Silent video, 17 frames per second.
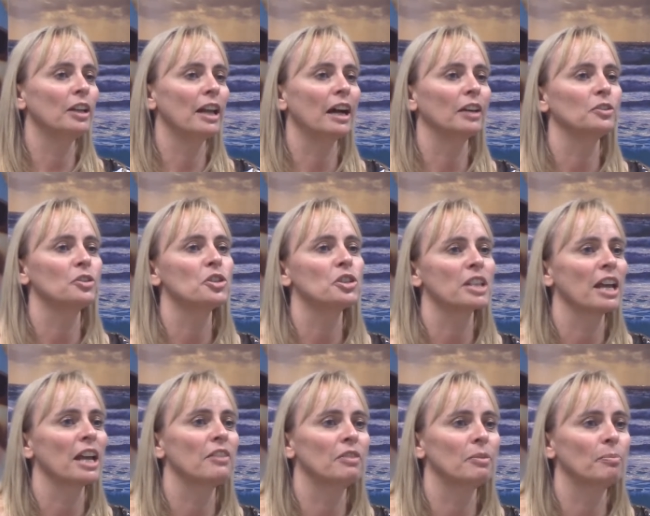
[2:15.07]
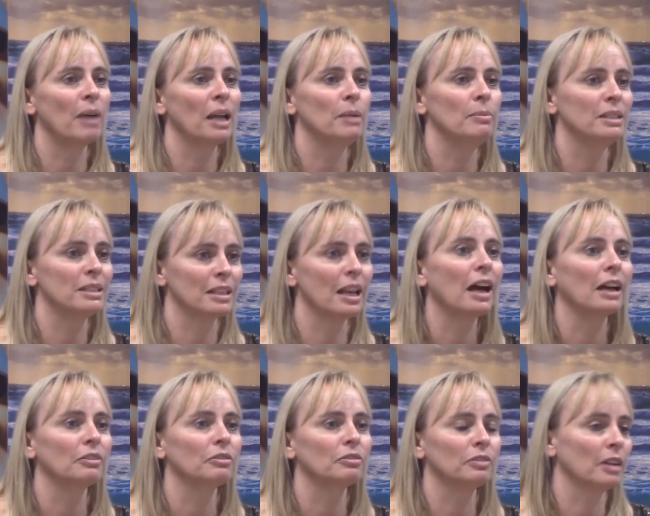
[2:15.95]
how to save a baby's
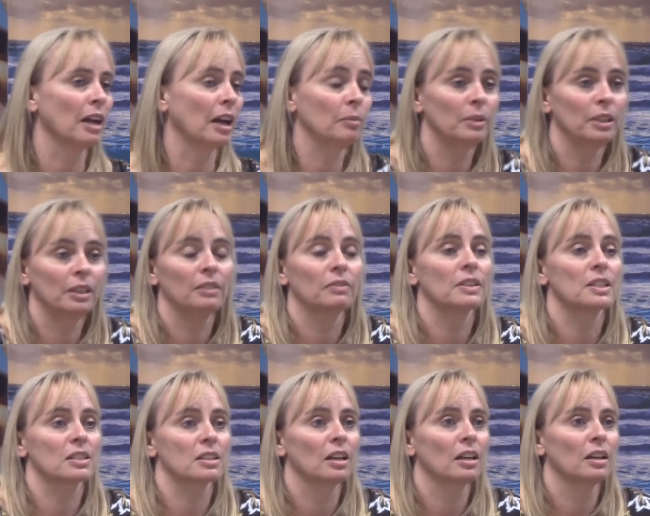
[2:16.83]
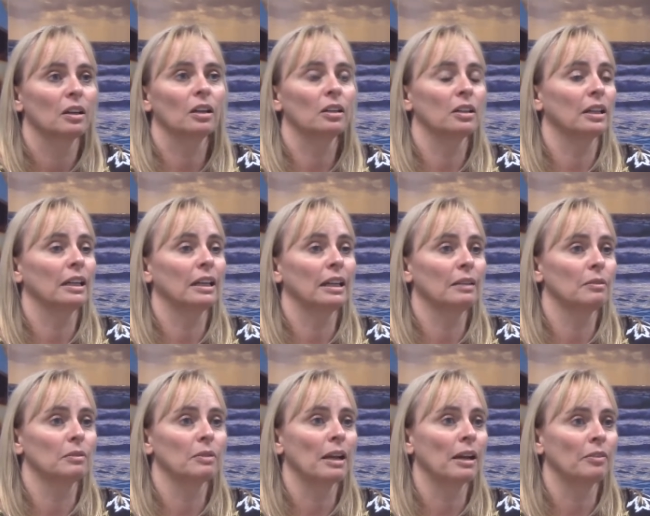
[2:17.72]
life. Now, how many of us are going
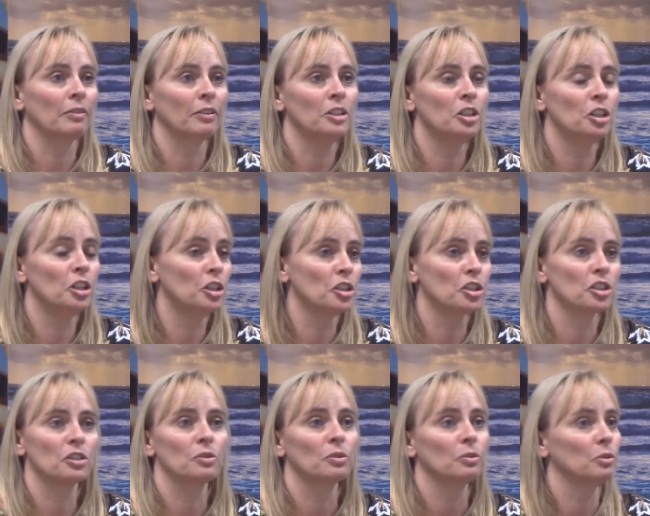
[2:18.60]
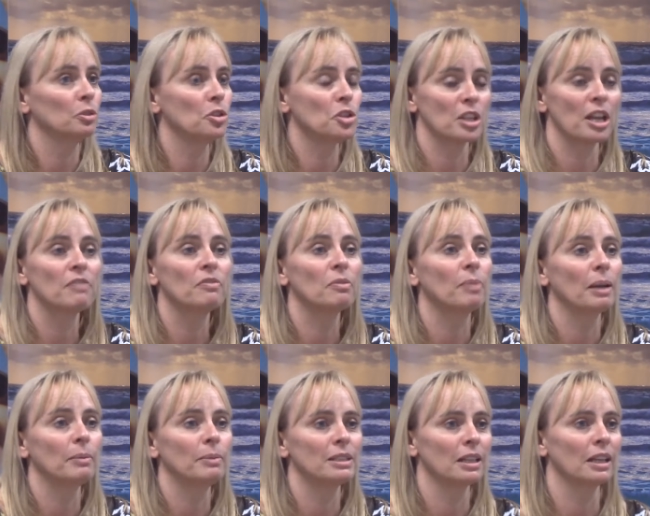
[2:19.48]
to have a nurse to save a
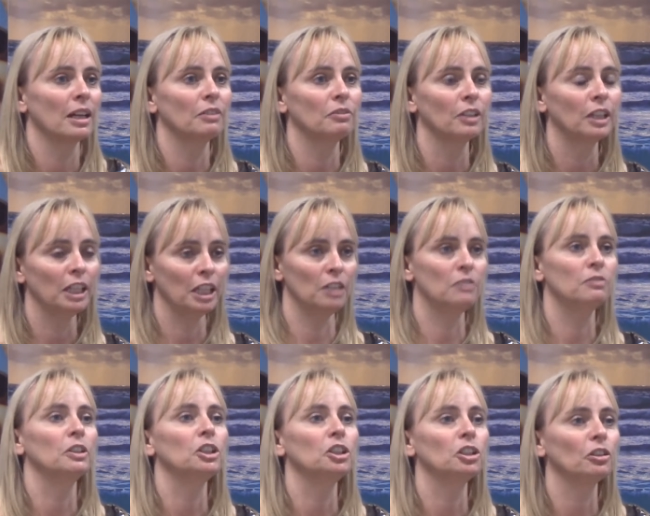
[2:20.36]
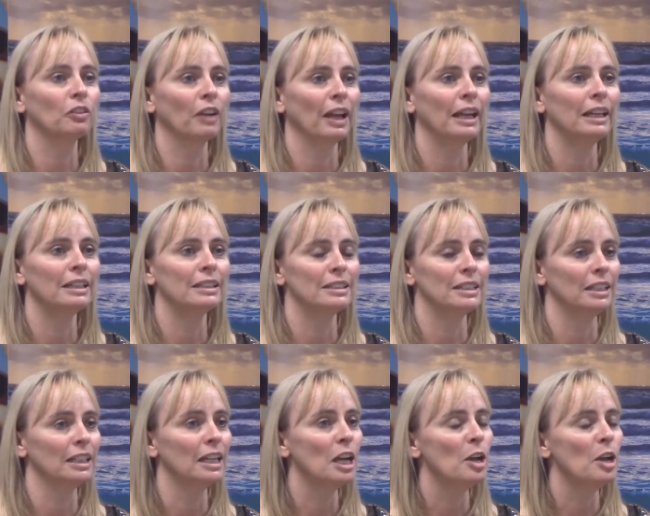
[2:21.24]
baby's life in virtual reality.